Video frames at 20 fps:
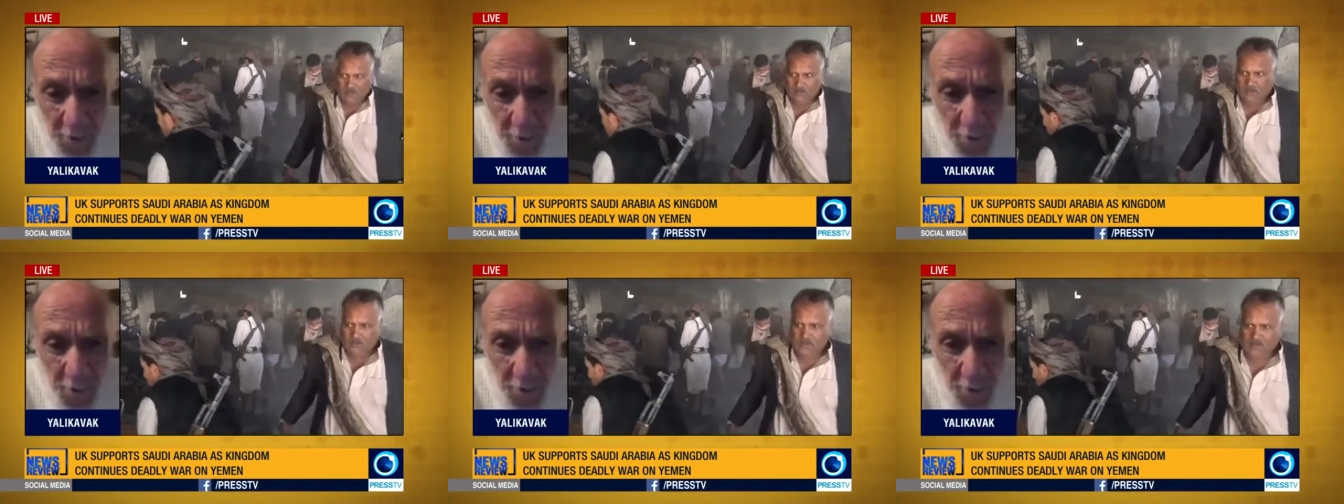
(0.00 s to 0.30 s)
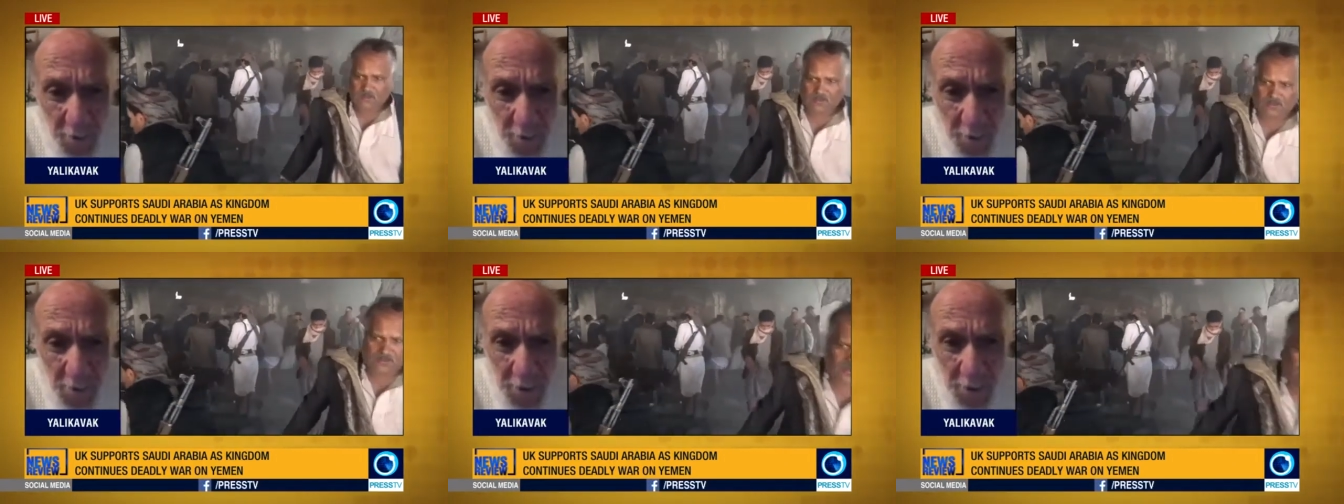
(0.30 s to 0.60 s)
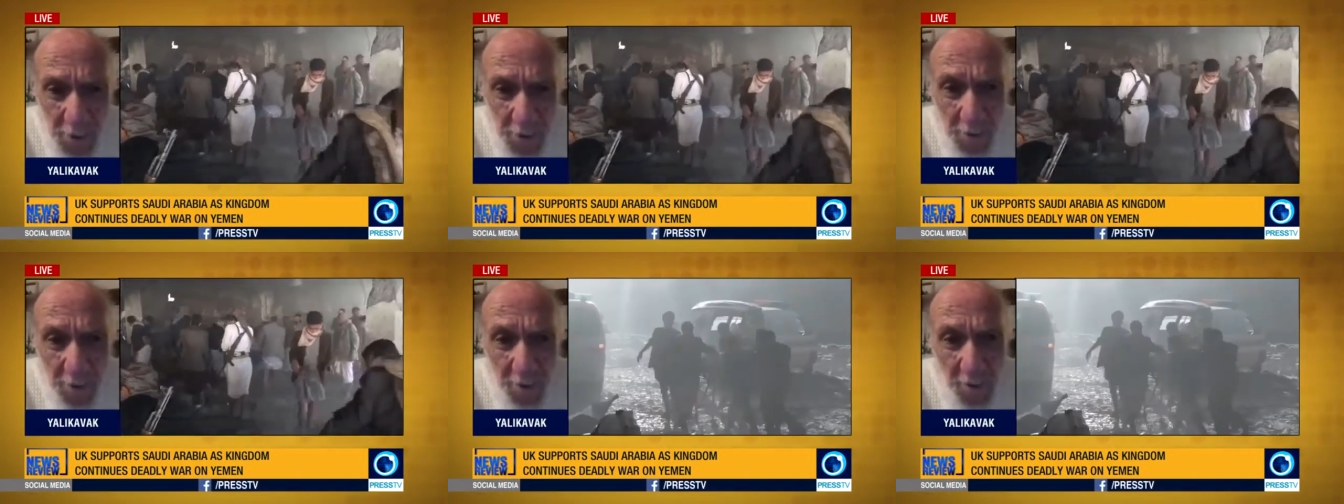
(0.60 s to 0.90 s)

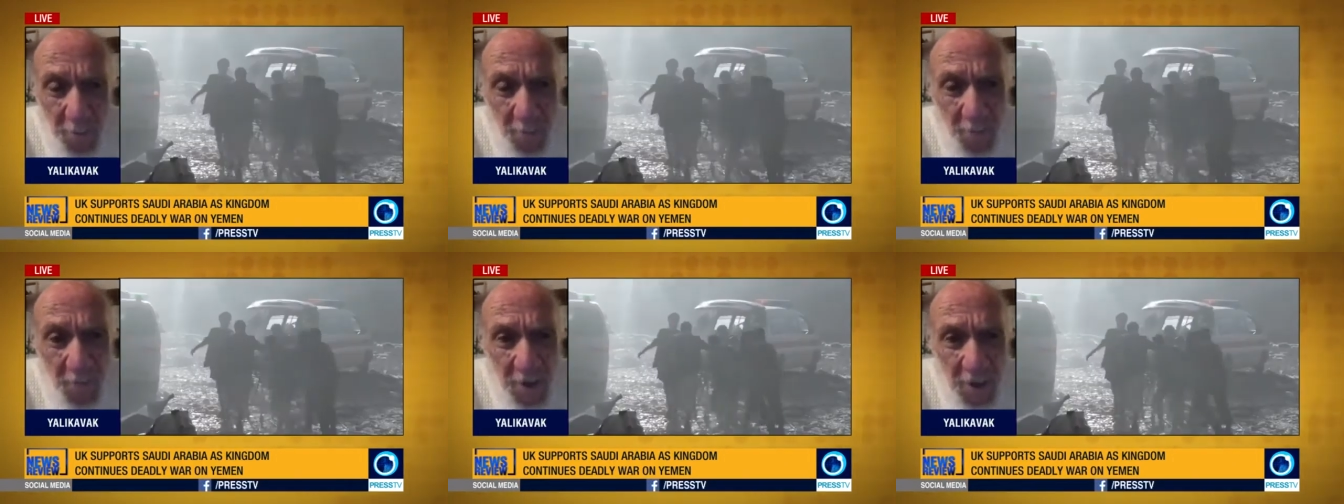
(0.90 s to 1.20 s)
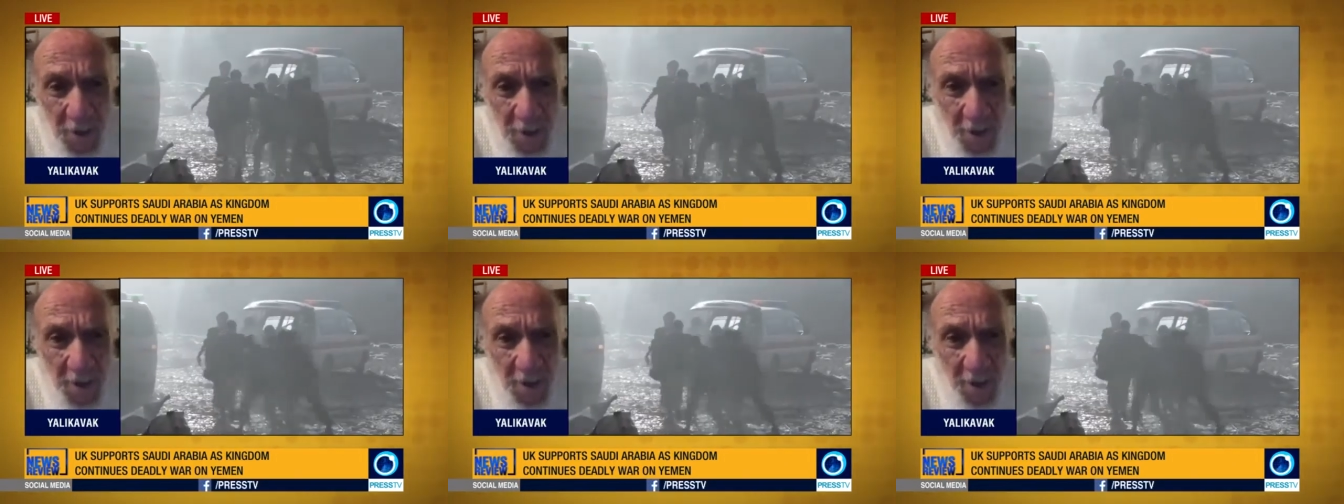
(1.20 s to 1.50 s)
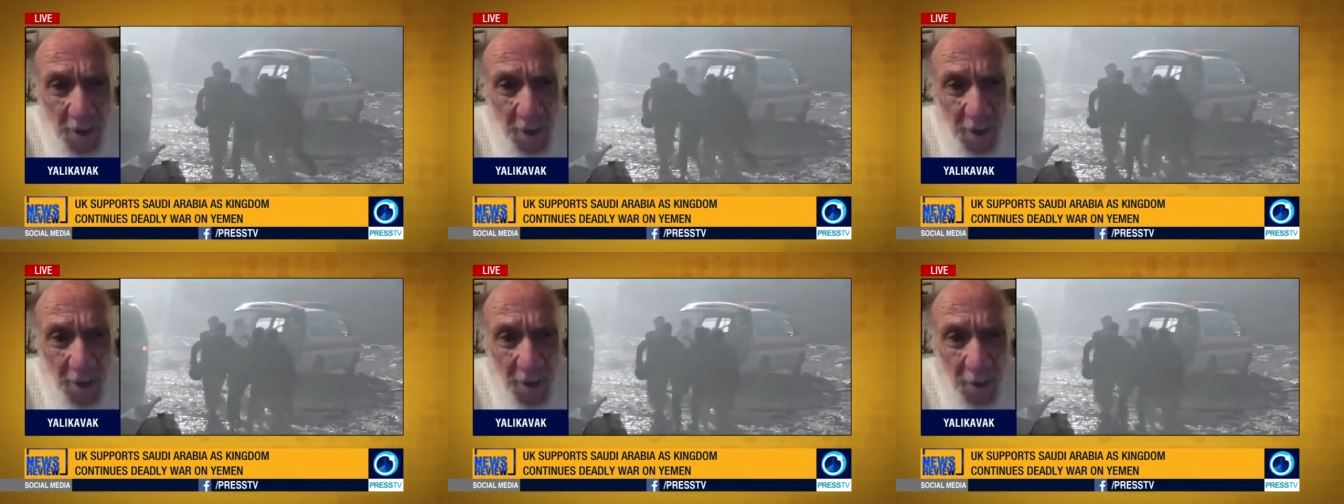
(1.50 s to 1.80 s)
earlier,
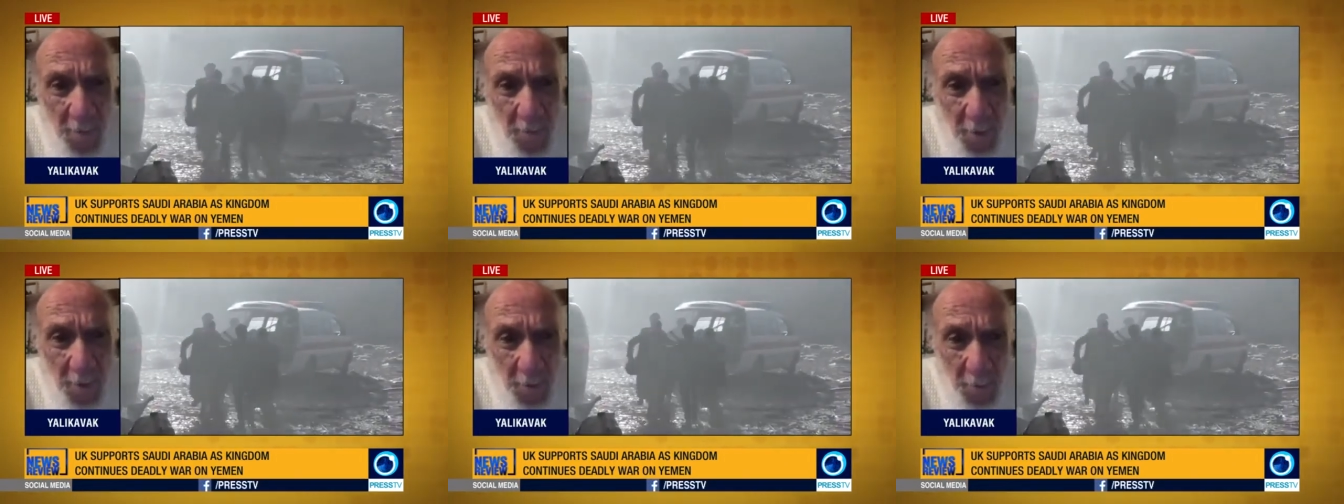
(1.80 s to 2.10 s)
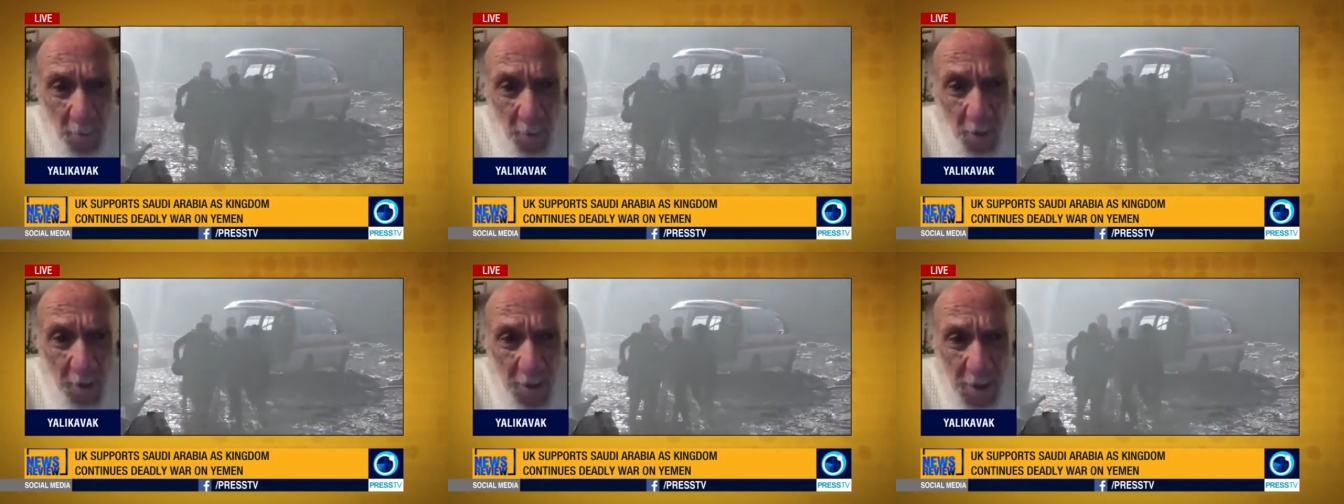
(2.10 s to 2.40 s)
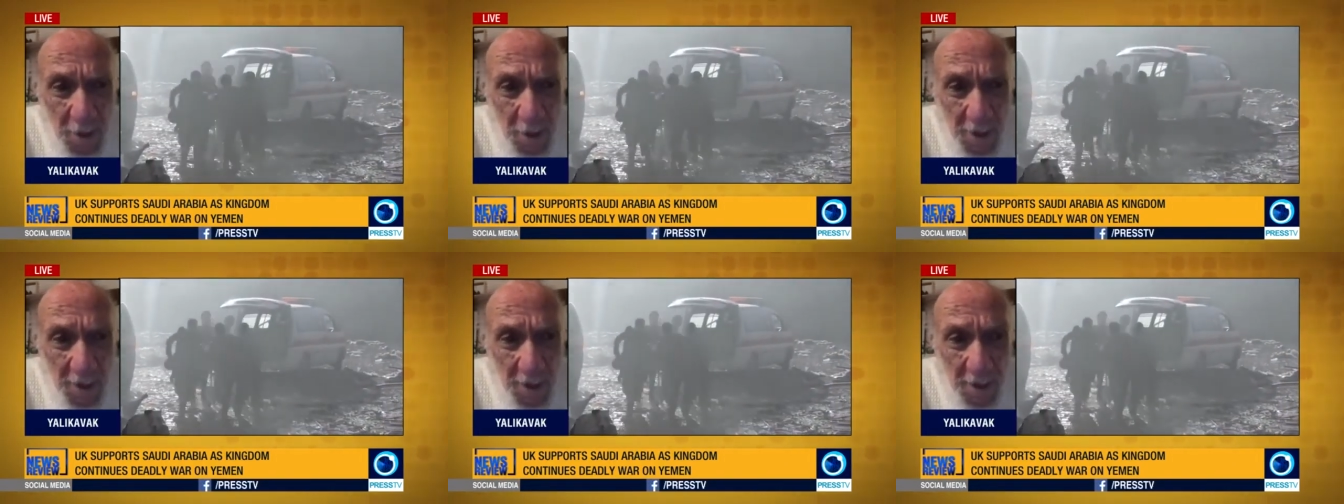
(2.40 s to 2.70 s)
uh, but one thing
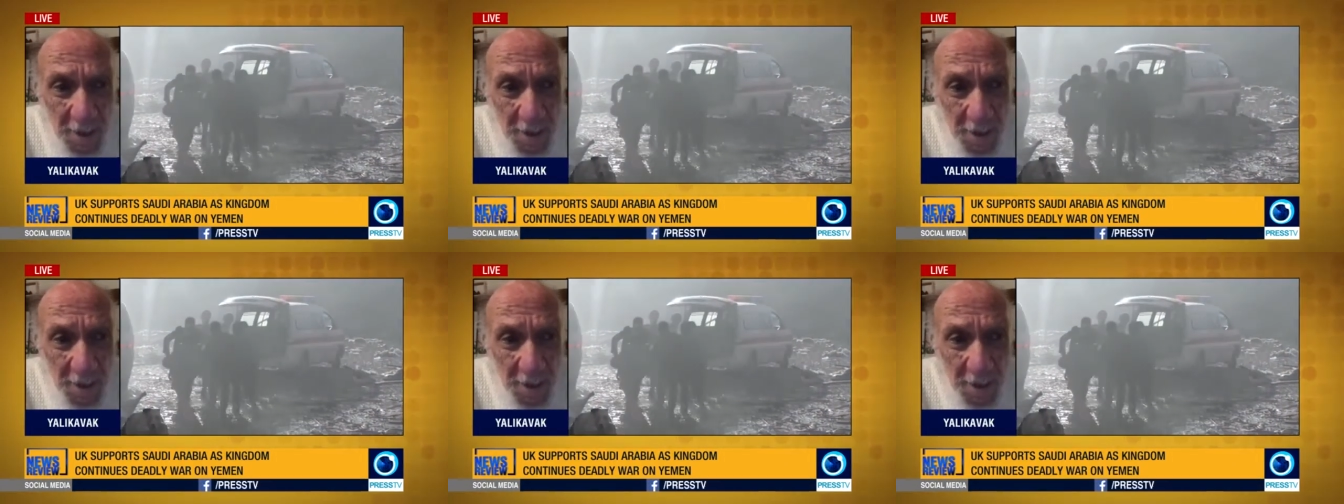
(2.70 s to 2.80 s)
it